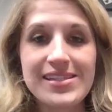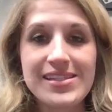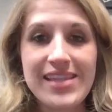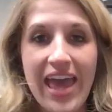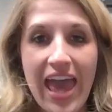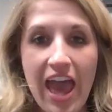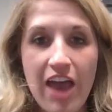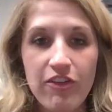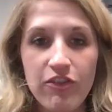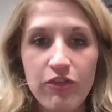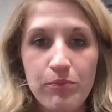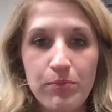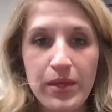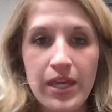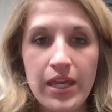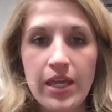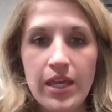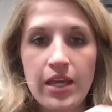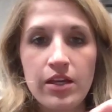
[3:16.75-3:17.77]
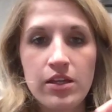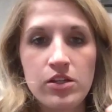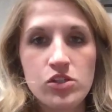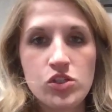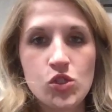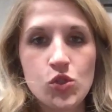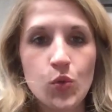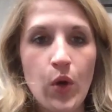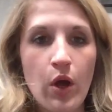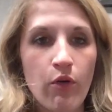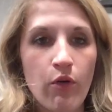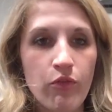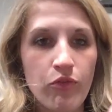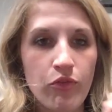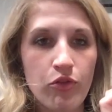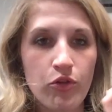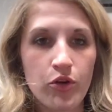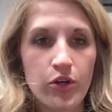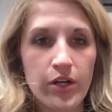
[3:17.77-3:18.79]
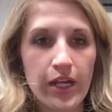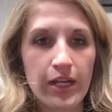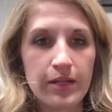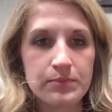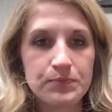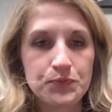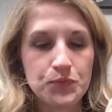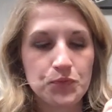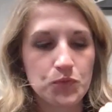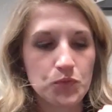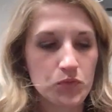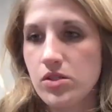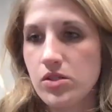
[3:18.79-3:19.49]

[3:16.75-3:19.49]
This is the AP1230.